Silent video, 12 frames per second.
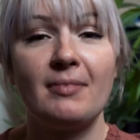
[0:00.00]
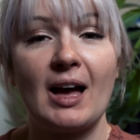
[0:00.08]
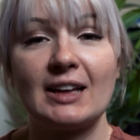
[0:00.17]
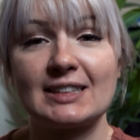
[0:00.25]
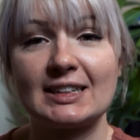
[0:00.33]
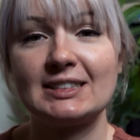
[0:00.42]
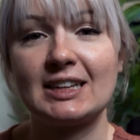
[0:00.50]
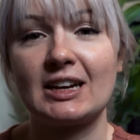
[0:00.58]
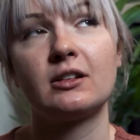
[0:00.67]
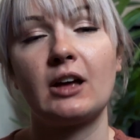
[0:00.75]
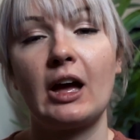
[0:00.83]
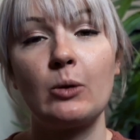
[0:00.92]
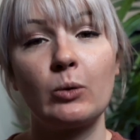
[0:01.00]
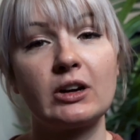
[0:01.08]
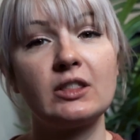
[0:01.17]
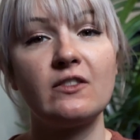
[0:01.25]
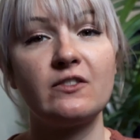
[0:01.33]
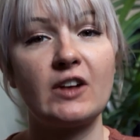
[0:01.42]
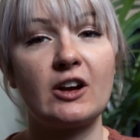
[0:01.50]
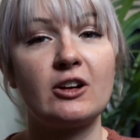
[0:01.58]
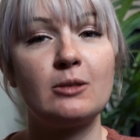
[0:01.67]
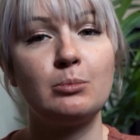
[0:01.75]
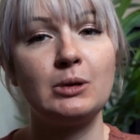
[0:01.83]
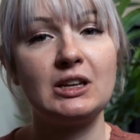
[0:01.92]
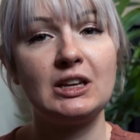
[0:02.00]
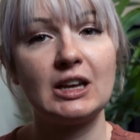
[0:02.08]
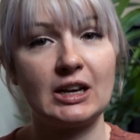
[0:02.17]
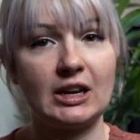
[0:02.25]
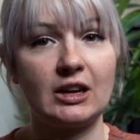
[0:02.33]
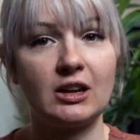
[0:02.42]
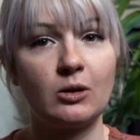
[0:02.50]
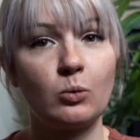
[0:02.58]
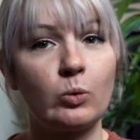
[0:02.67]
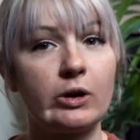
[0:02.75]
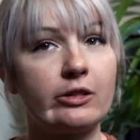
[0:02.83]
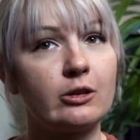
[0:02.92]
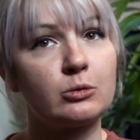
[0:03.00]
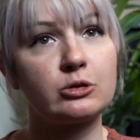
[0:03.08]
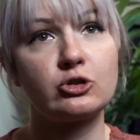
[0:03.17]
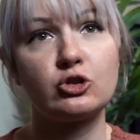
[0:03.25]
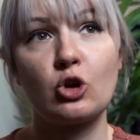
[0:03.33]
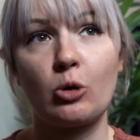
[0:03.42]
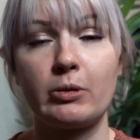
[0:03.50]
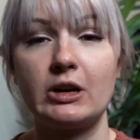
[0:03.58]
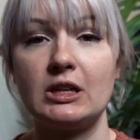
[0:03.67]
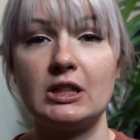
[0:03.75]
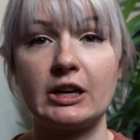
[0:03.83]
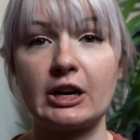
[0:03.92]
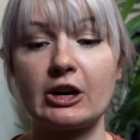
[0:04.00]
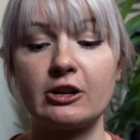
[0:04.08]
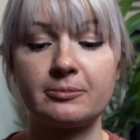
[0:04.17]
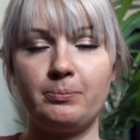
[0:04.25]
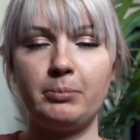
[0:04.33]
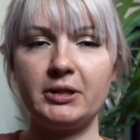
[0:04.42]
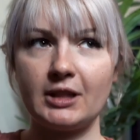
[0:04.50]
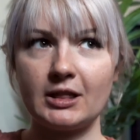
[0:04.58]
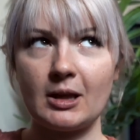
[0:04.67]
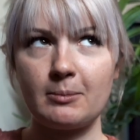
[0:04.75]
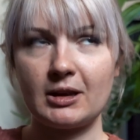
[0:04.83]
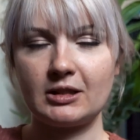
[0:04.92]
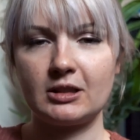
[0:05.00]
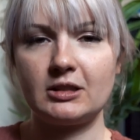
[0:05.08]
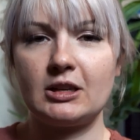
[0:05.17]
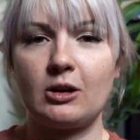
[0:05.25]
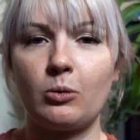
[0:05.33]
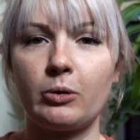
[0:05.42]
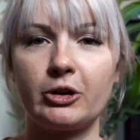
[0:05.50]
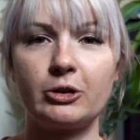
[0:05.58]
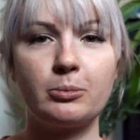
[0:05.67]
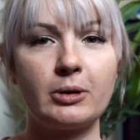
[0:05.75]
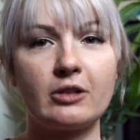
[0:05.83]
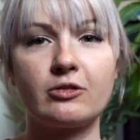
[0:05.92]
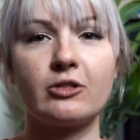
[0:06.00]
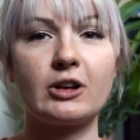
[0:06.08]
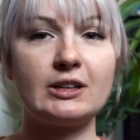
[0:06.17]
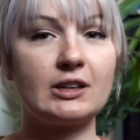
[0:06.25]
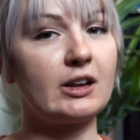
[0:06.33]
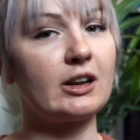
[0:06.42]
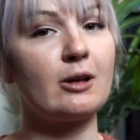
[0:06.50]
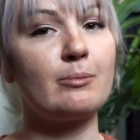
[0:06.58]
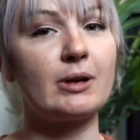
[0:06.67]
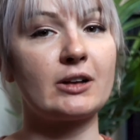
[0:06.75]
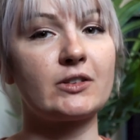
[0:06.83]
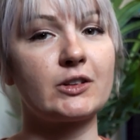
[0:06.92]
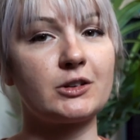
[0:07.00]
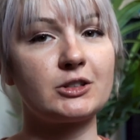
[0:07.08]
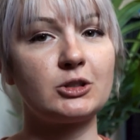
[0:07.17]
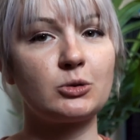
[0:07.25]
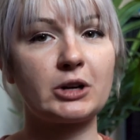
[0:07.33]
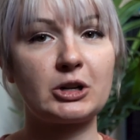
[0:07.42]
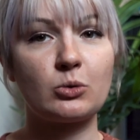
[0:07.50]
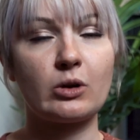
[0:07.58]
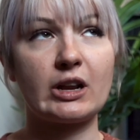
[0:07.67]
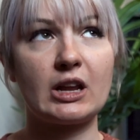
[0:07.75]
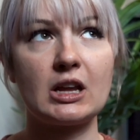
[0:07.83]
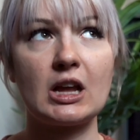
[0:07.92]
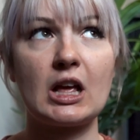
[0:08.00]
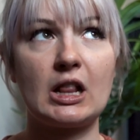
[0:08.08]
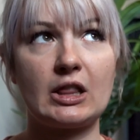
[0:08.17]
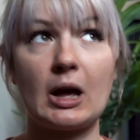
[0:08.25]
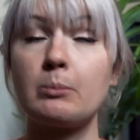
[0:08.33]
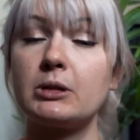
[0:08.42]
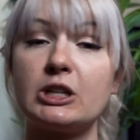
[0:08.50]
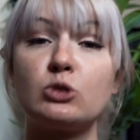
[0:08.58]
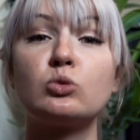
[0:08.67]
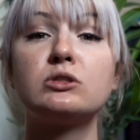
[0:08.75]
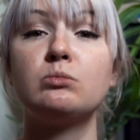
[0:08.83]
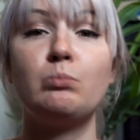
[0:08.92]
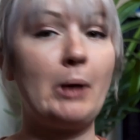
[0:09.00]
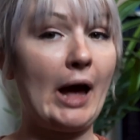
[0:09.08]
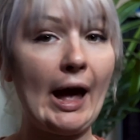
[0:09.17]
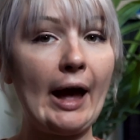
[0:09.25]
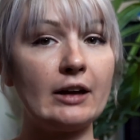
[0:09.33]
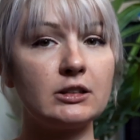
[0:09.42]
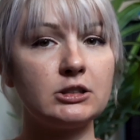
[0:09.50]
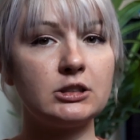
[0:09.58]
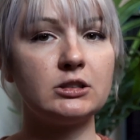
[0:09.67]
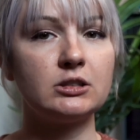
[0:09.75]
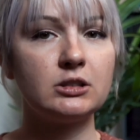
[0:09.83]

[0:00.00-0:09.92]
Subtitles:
as I said, I went at the very beginning where there was nobody there, but then they made the deal where you pay for a day and come back for the rest of 2020, and that place was packed.